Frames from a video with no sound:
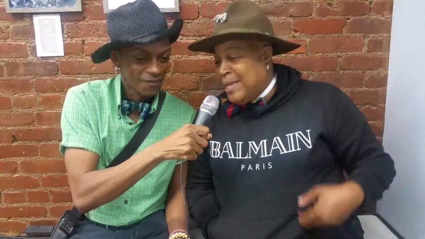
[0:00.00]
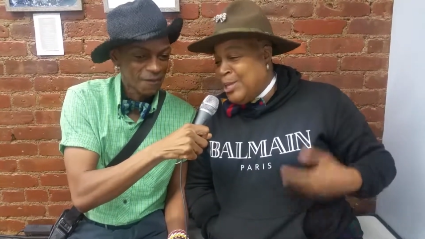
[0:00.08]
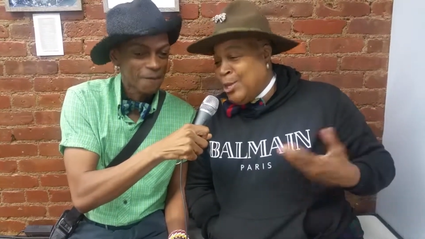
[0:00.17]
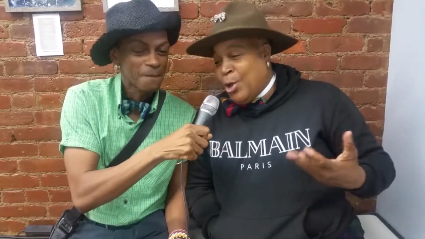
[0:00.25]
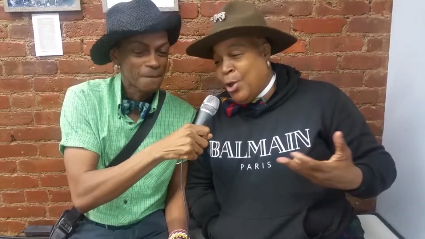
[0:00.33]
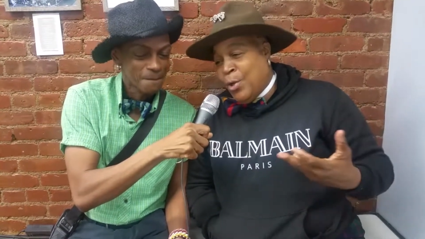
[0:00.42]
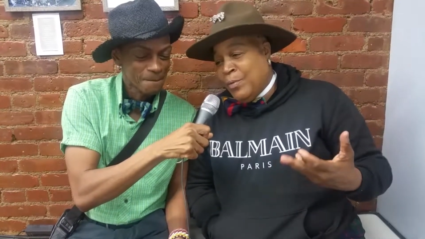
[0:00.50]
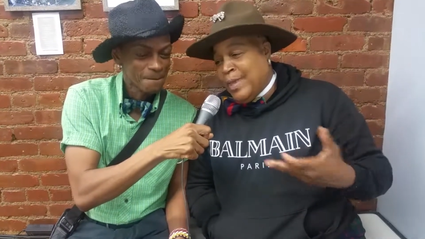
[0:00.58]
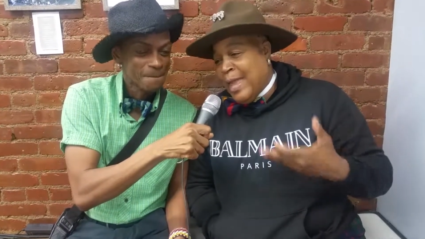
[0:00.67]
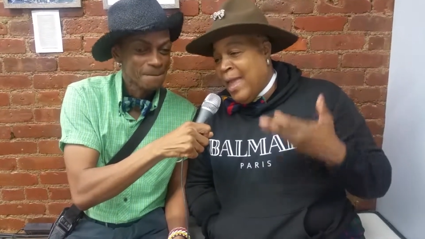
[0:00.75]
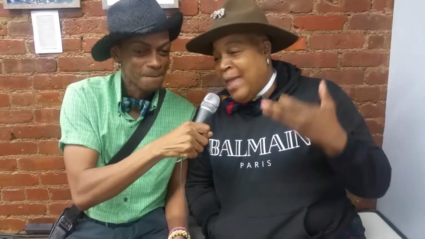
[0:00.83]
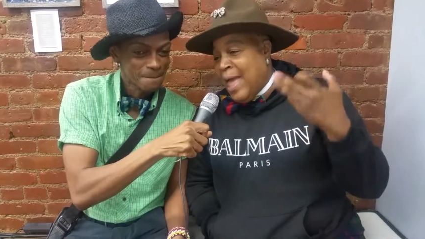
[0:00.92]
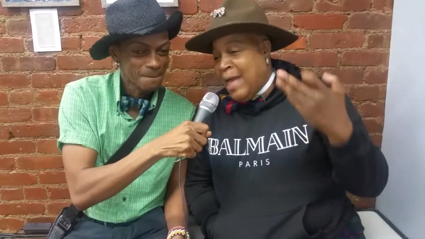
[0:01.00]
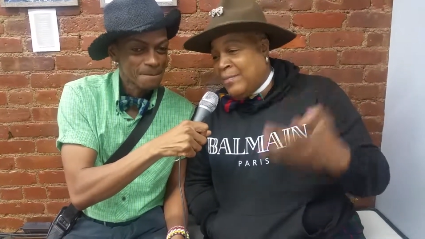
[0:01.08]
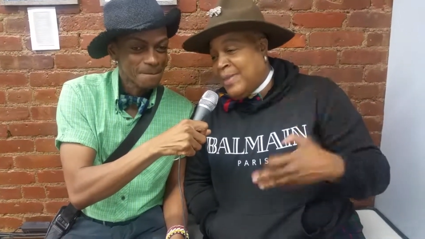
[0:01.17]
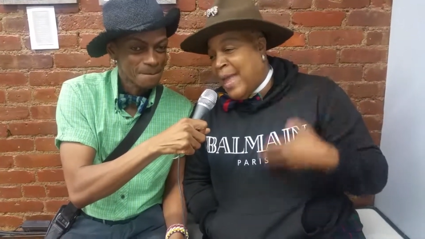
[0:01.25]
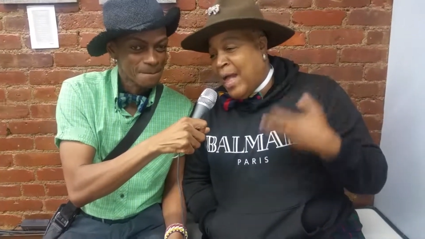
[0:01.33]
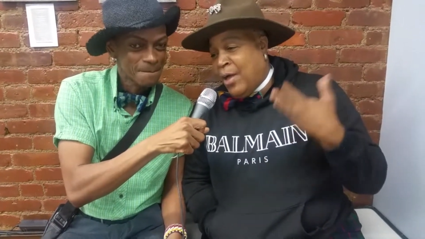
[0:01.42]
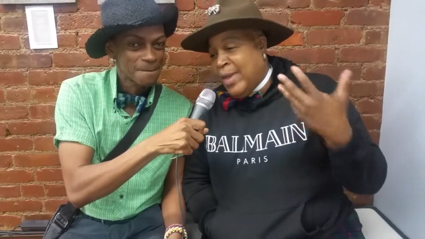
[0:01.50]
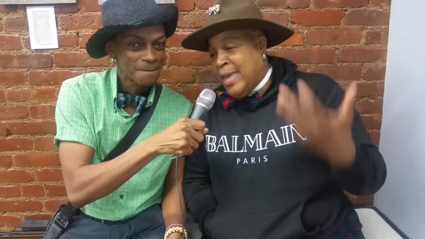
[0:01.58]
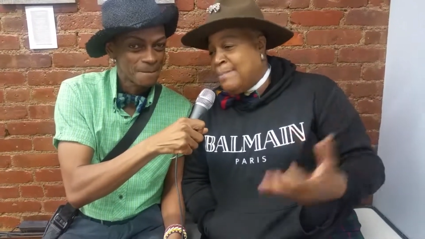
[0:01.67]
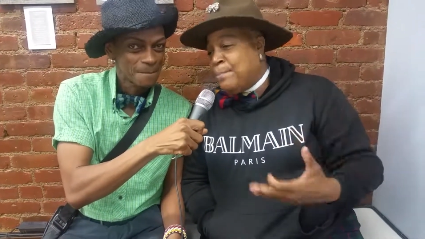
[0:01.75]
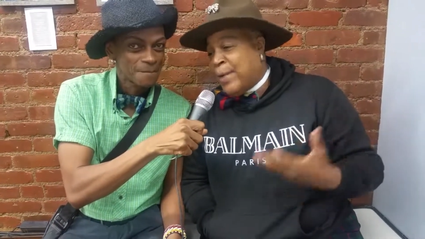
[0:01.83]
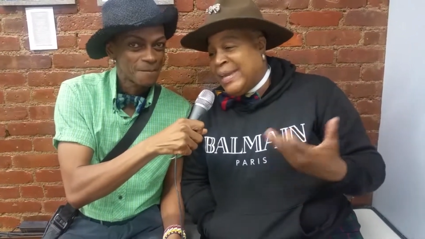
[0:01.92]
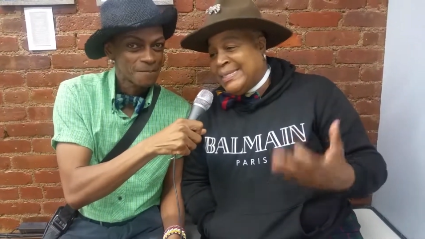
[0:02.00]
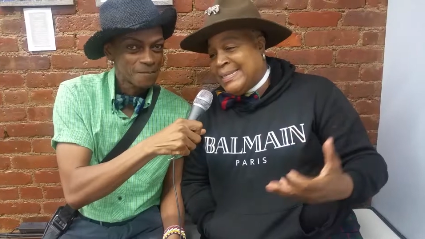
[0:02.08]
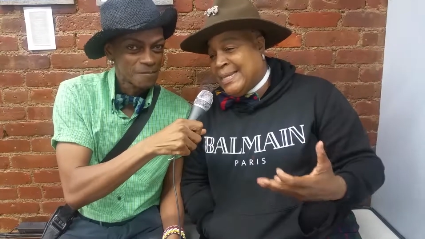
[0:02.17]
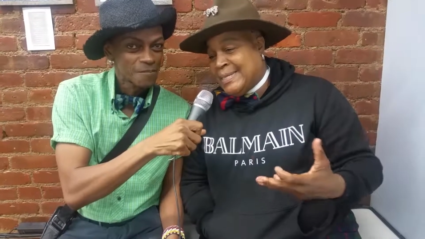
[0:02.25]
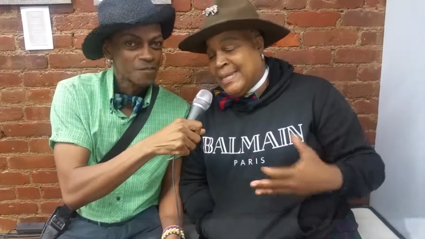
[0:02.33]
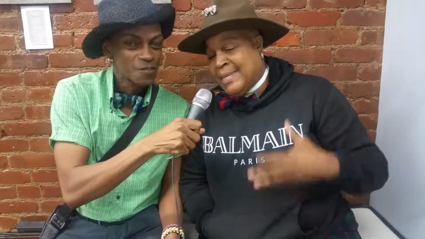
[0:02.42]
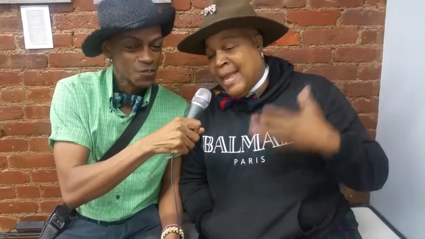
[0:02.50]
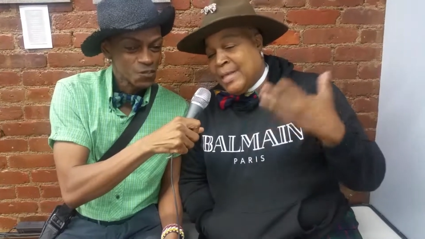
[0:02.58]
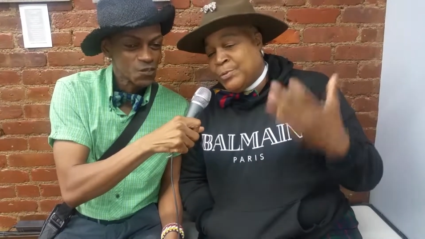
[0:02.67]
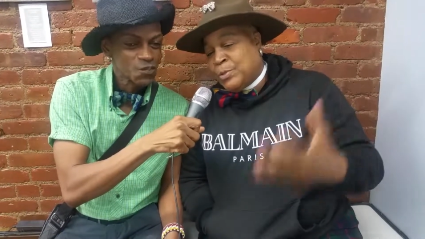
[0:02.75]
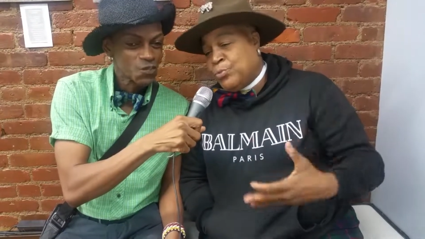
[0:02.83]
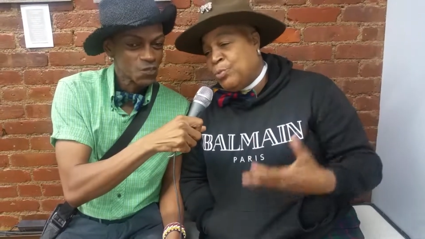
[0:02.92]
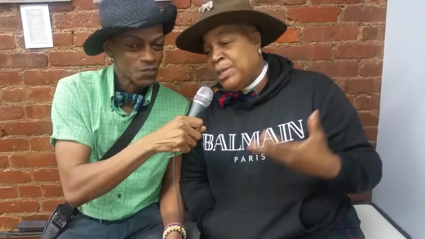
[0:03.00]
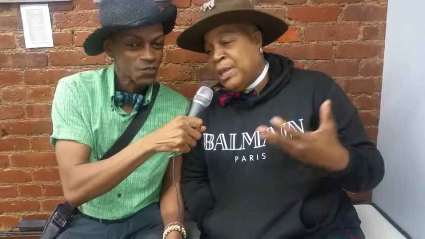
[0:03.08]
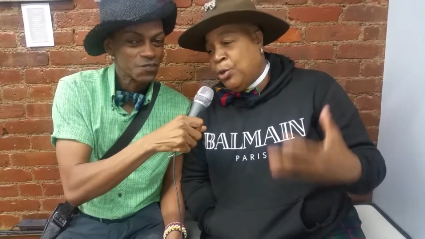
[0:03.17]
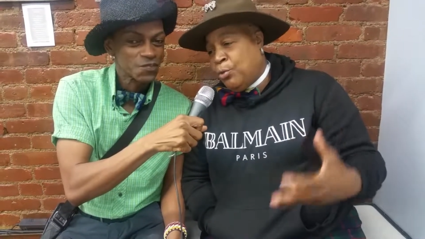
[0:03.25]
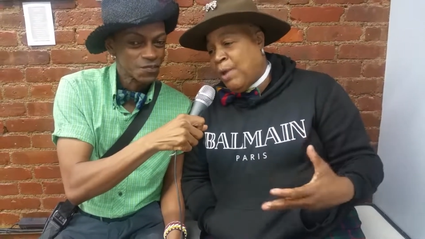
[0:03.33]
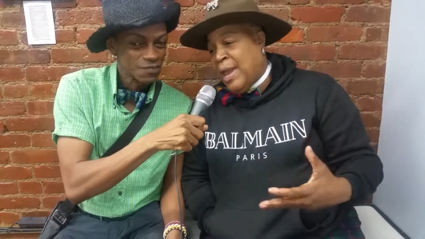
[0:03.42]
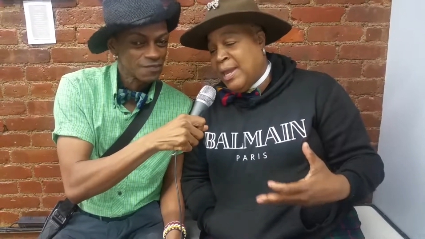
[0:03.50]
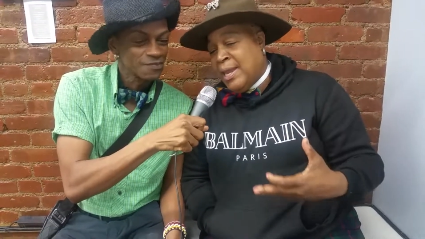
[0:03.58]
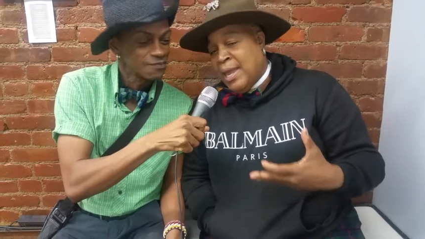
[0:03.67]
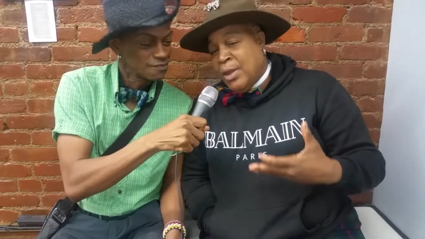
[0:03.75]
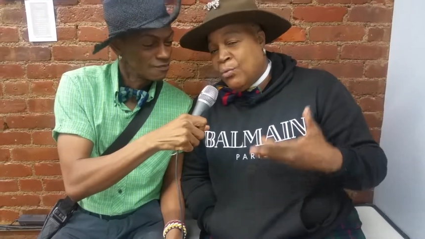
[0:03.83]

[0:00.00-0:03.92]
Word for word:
Speaker 1: you know, they have now embraced us, and that's what's really great.